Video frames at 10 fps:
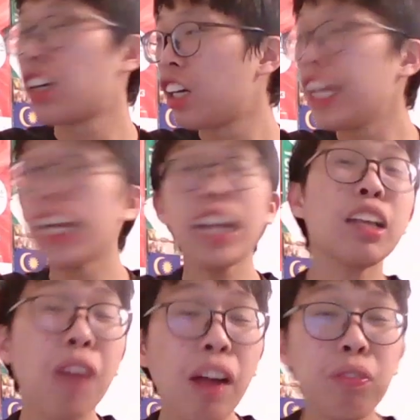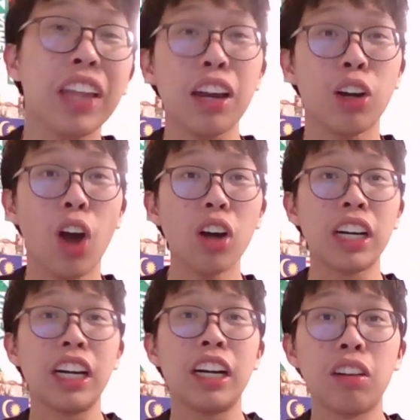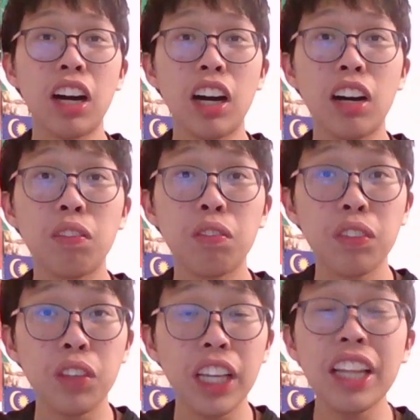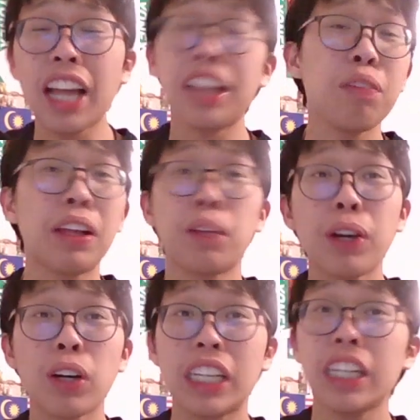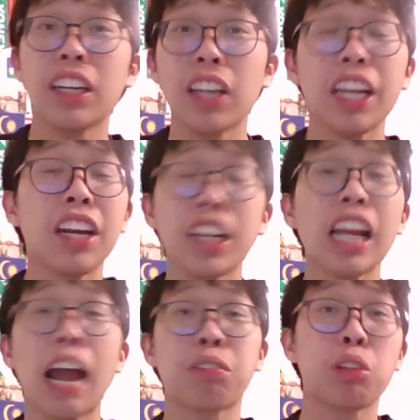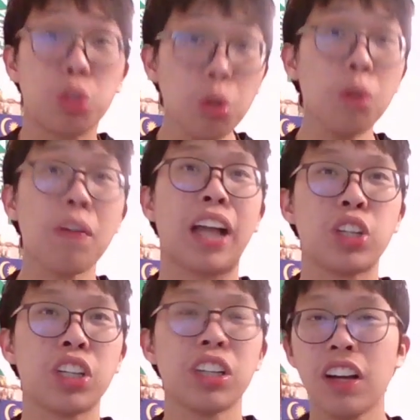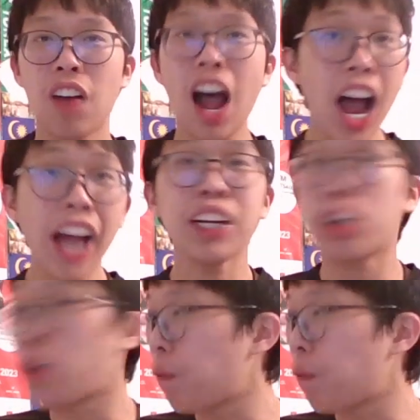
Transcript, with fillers: He can survive for that long in that defense because he, he doesn't have to do much. I could